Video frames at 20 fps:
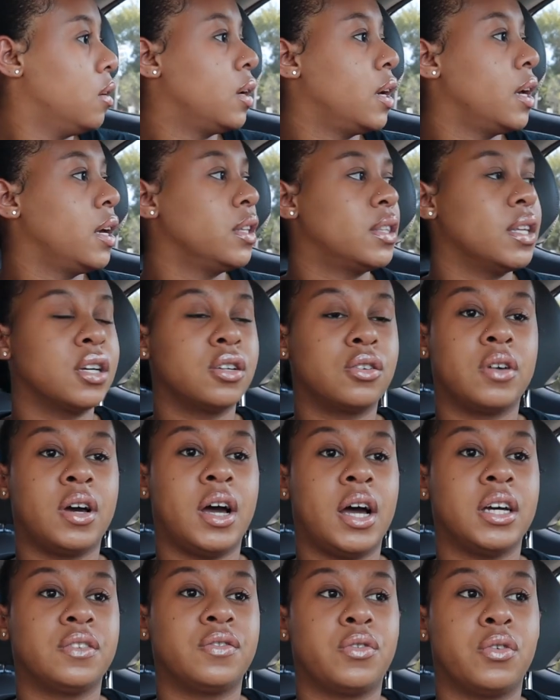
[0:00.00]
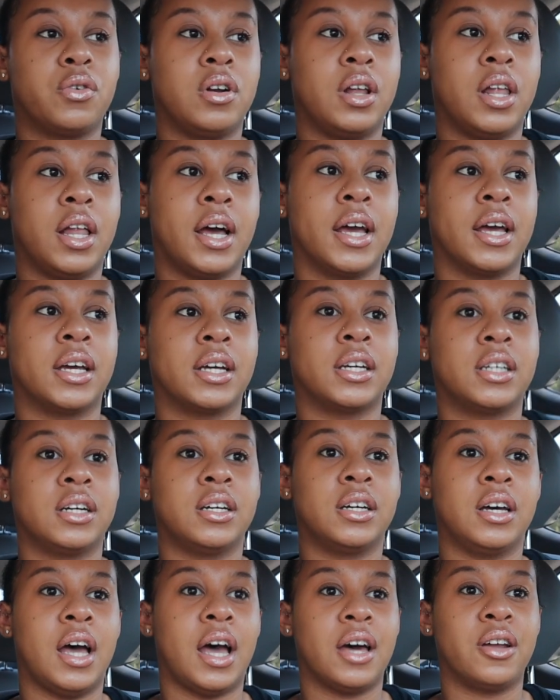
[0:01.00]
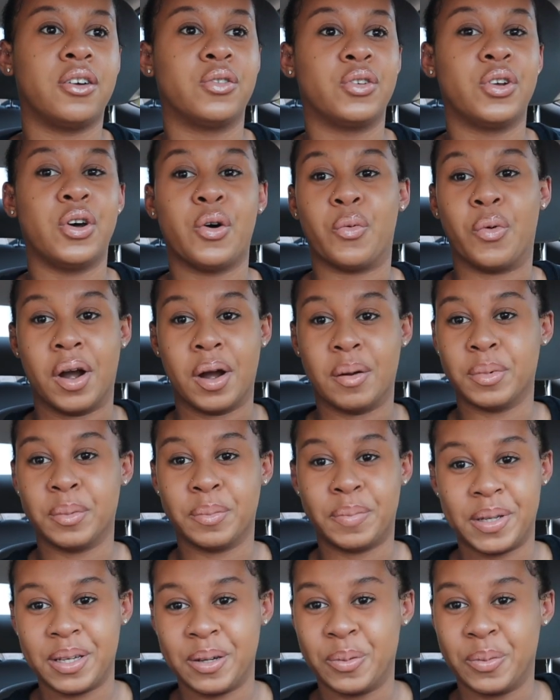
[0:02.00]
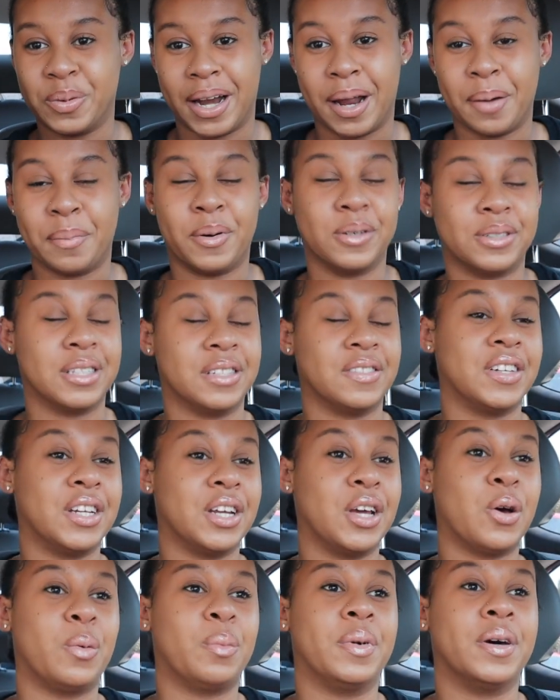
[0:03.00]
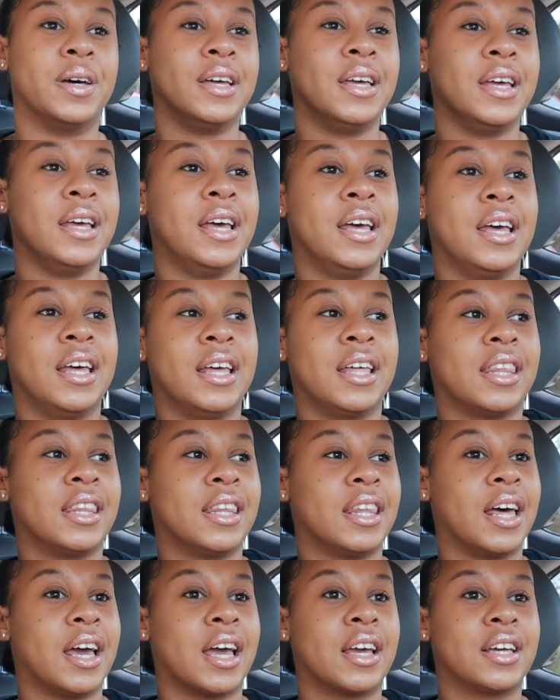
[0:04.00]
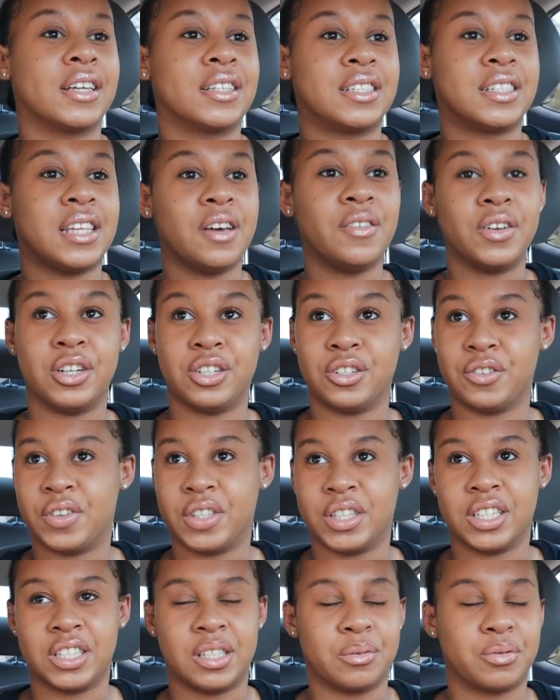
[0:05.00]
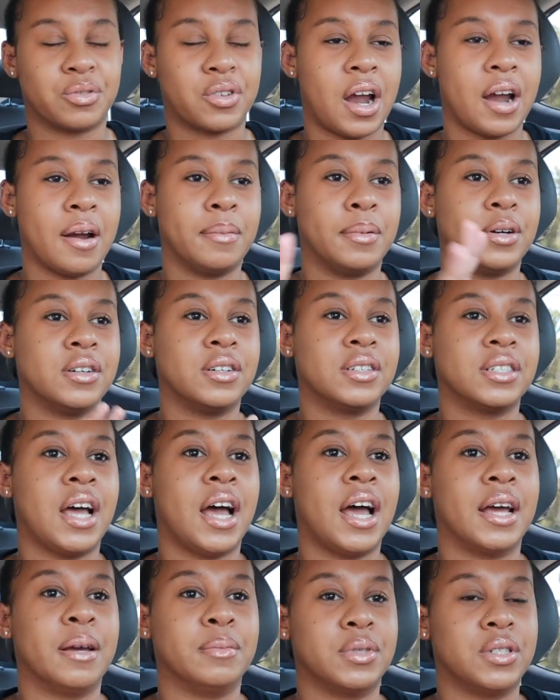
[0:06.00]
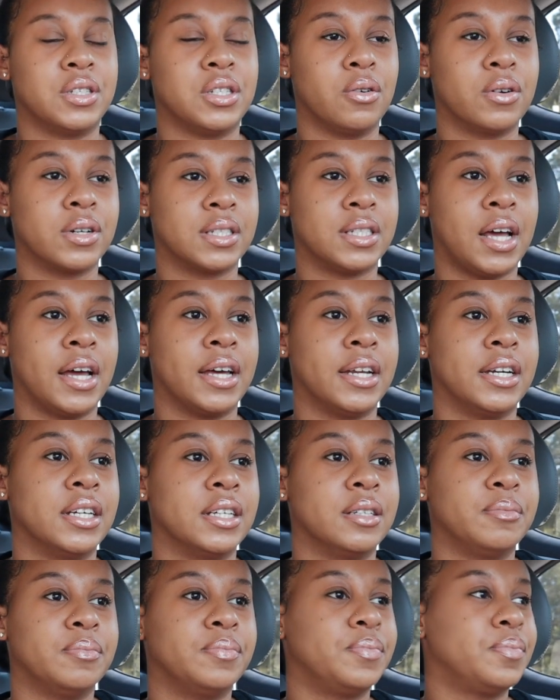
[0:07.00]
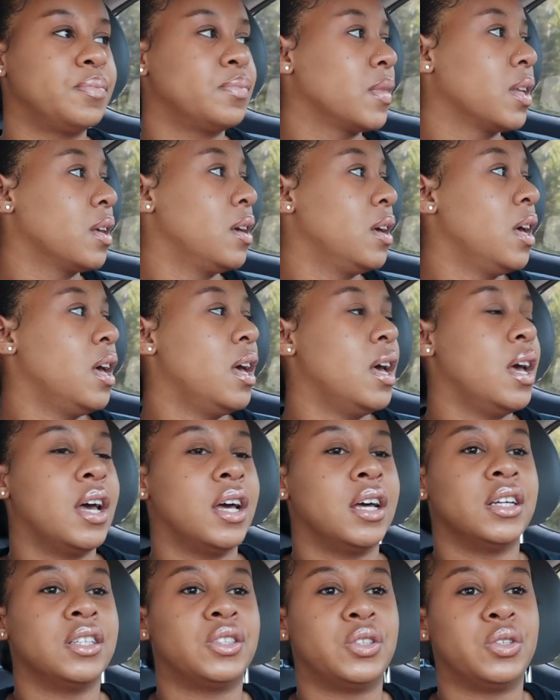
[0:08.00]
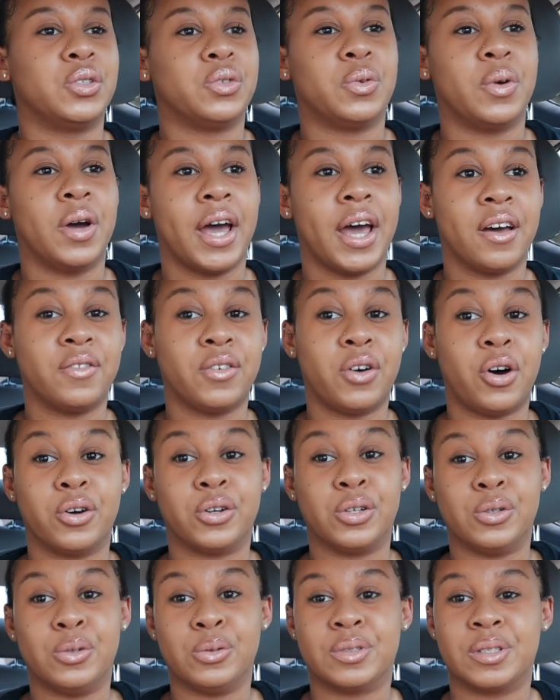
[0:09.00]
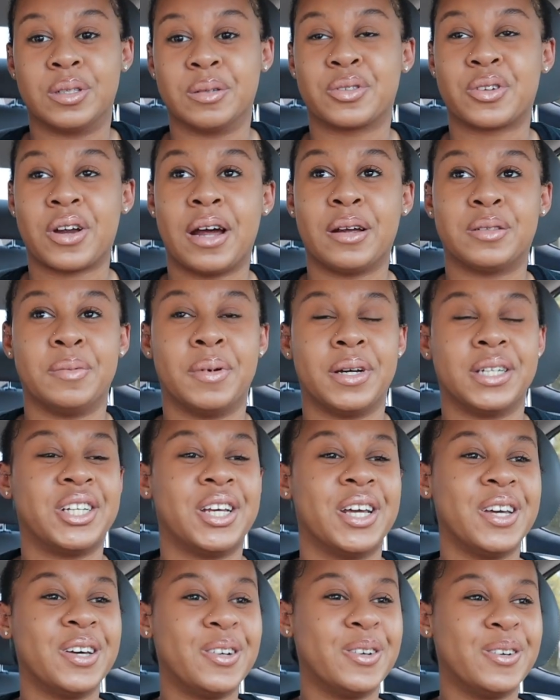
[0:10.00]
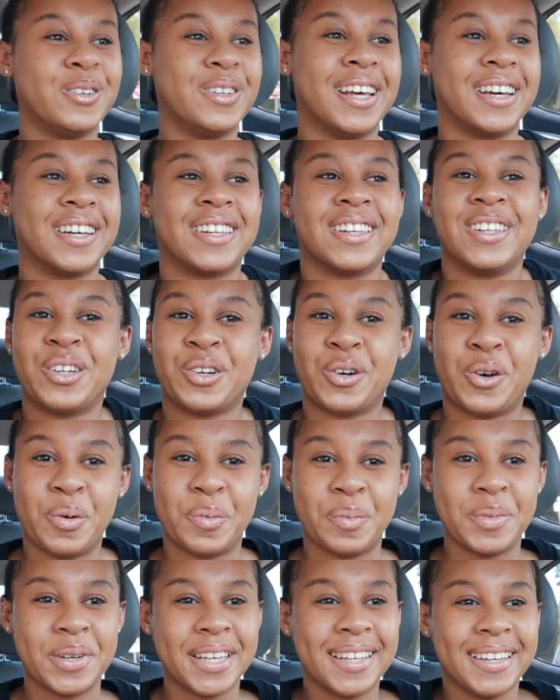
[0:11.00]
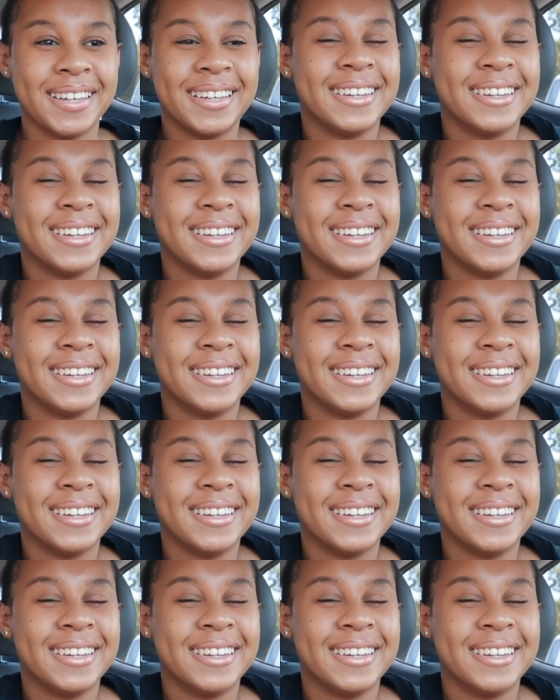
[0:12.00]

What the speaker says: and thank you guys for like, I don't know where I'm gonna be when I post this video, but like 750 subscribers. I'm so excited to have all you subscribe to my channel, like little me.